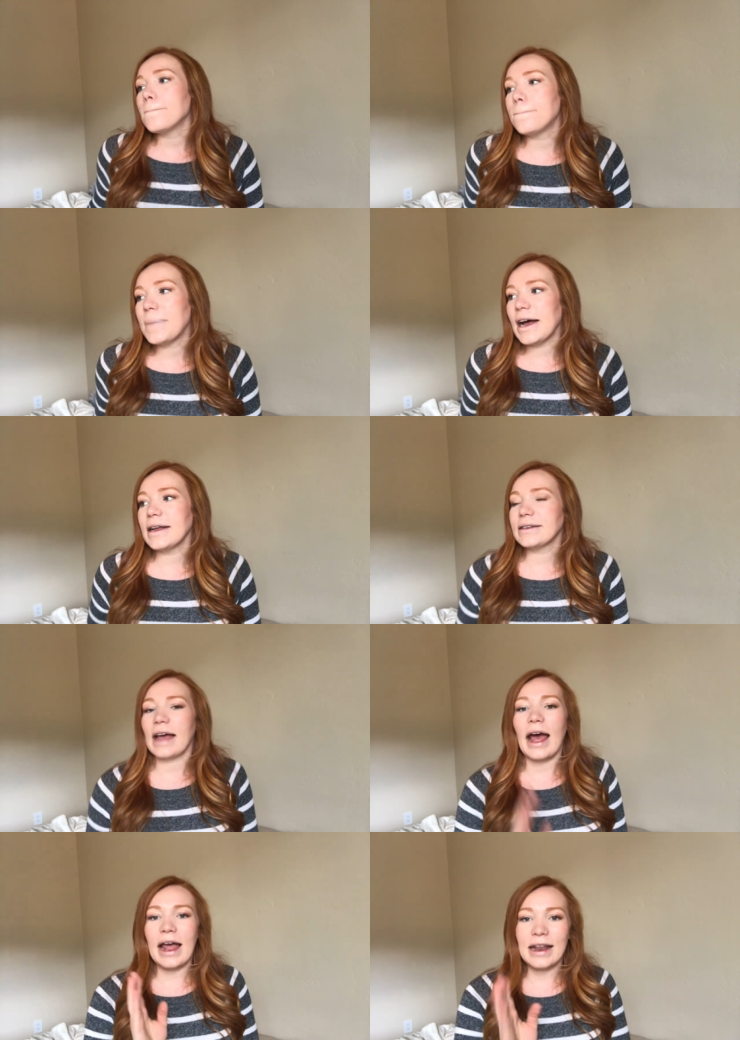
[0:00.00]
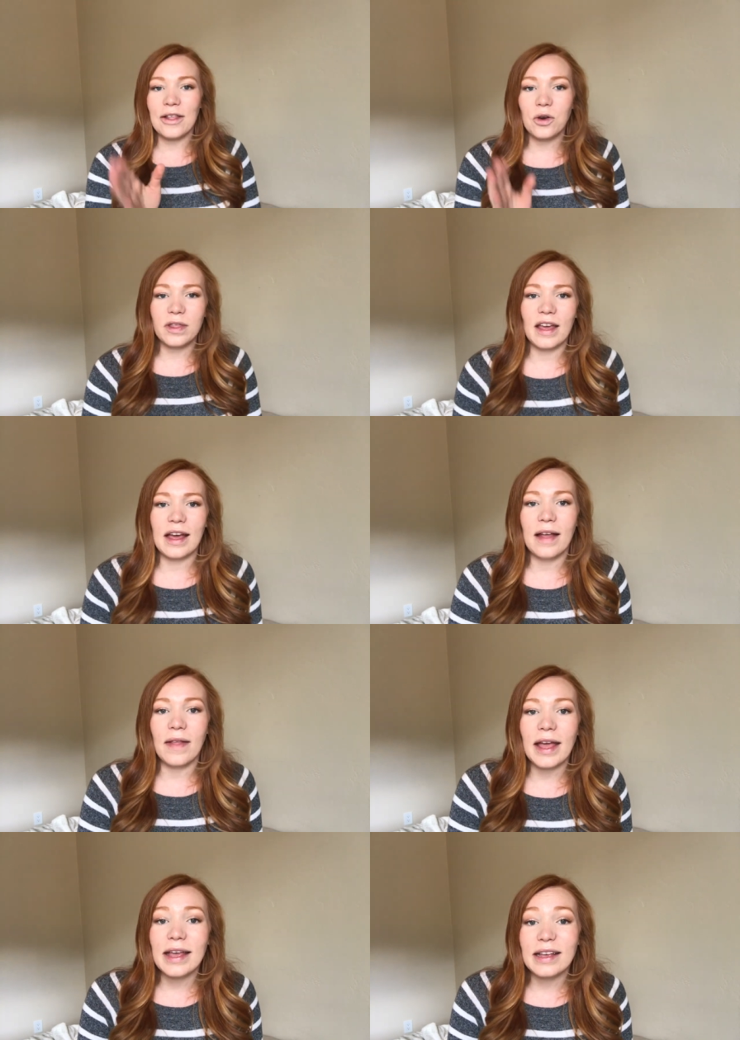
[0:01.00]
But another thing I
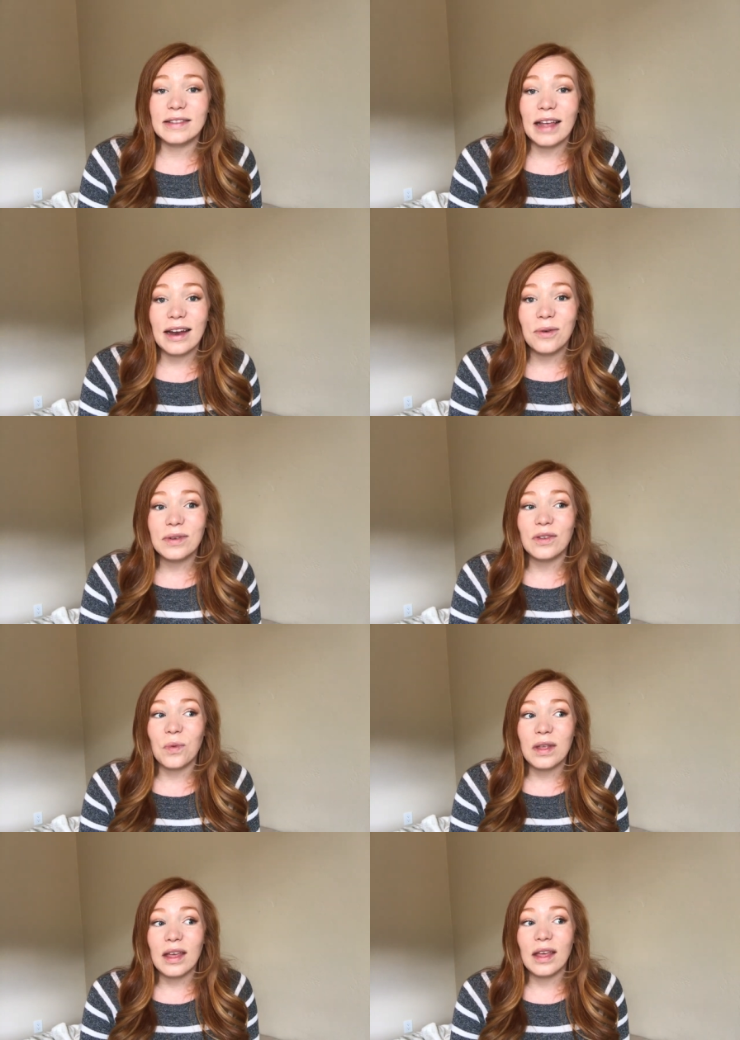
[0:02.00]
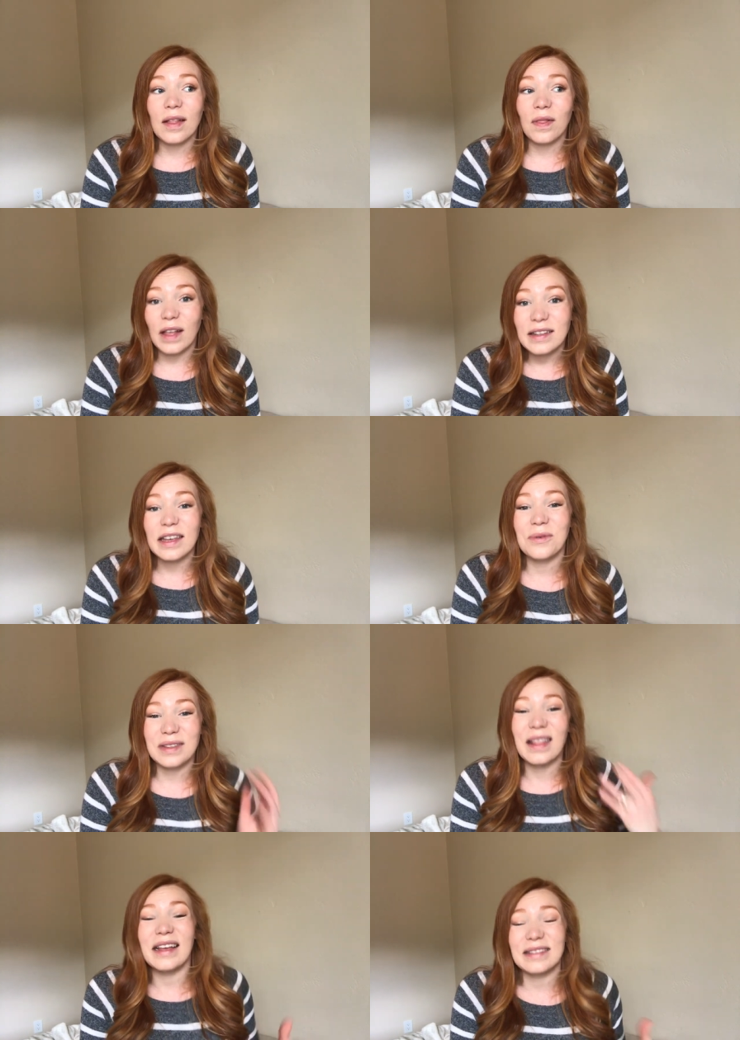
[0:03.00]
like is that it was only less, it
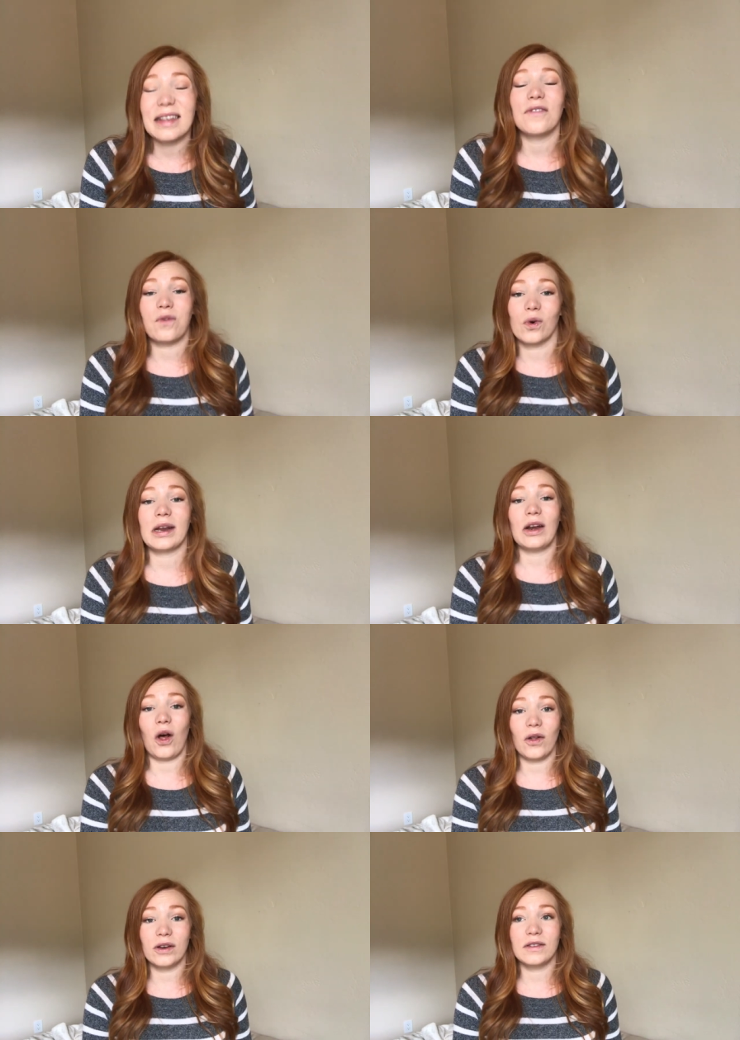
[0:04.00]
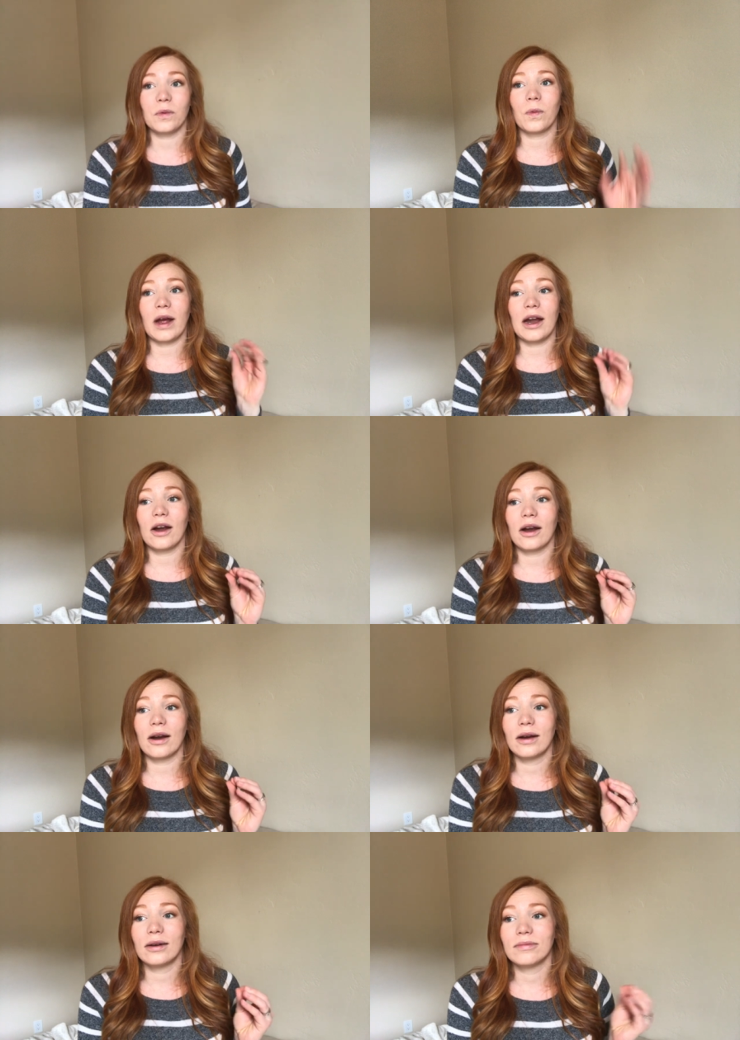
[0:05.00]
was less than forty dollars,
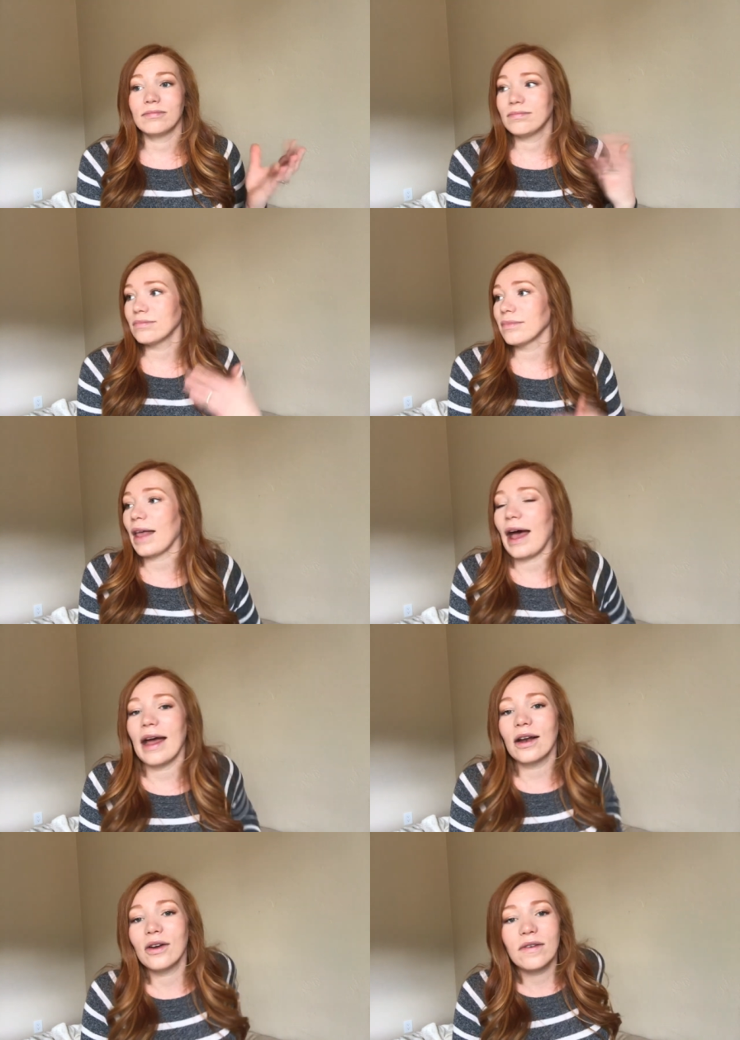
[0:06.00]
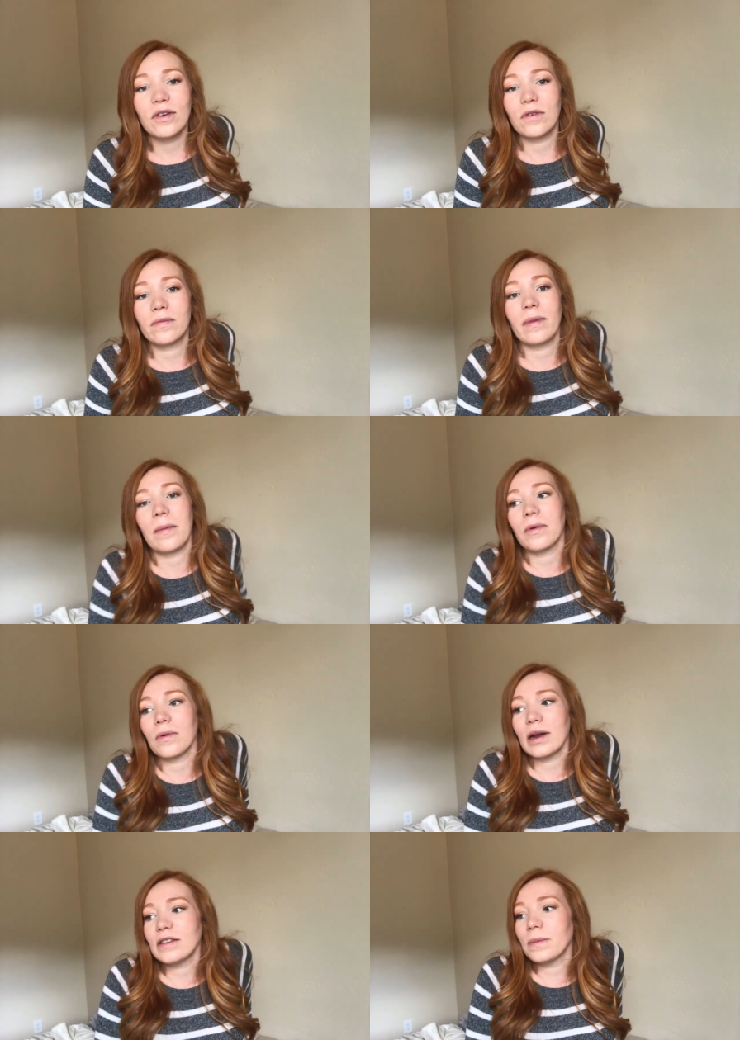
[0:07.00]
where I don't even remember
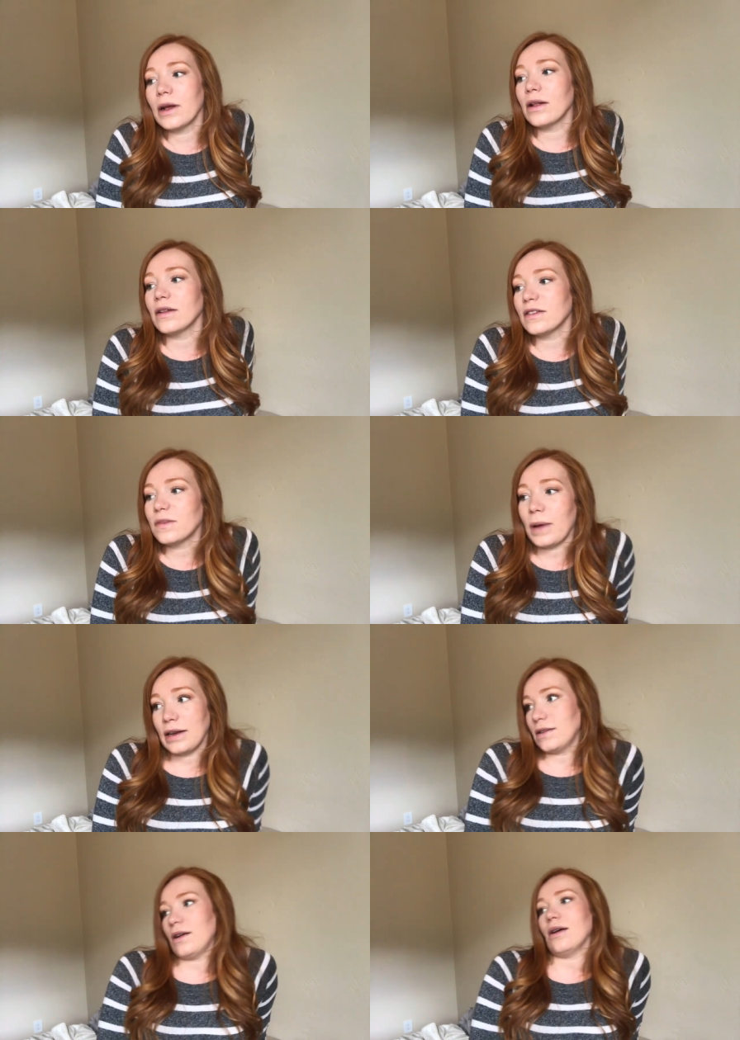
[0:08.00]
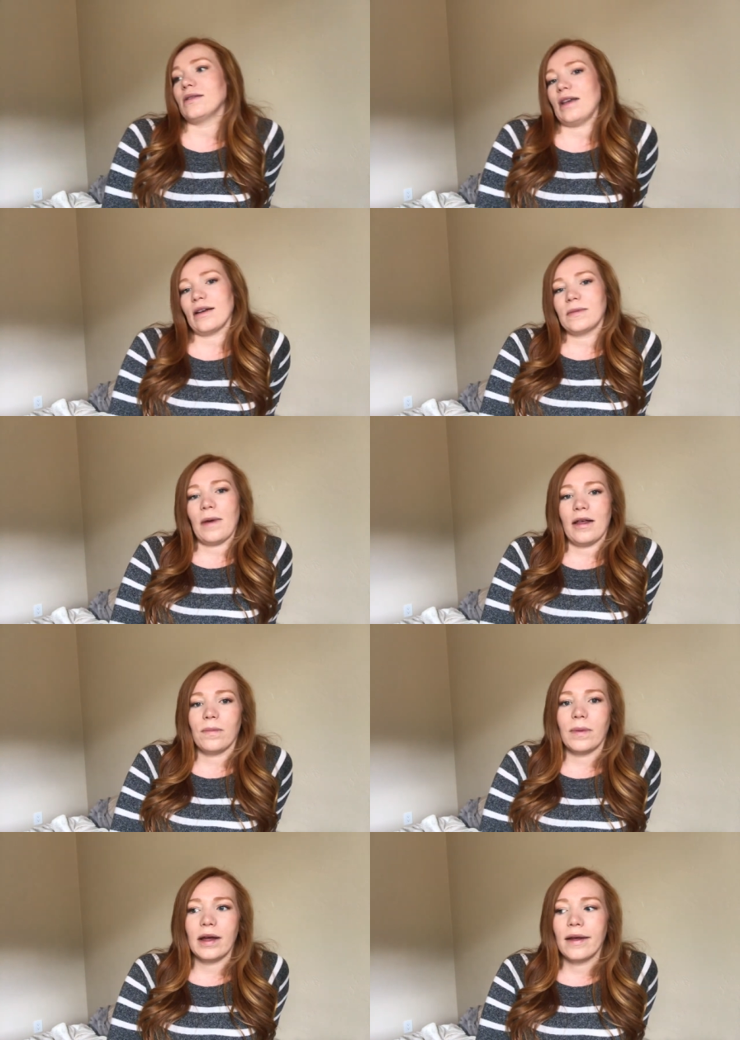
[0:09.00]
what I spelt, spent on Saxon Math,
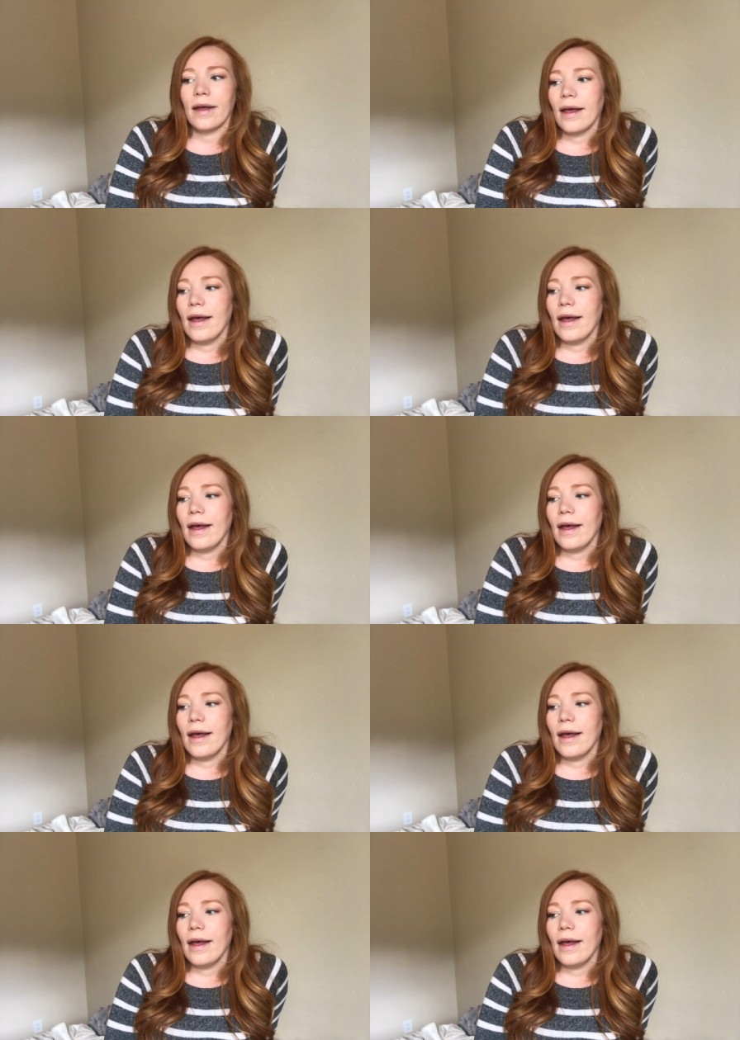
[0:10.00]
but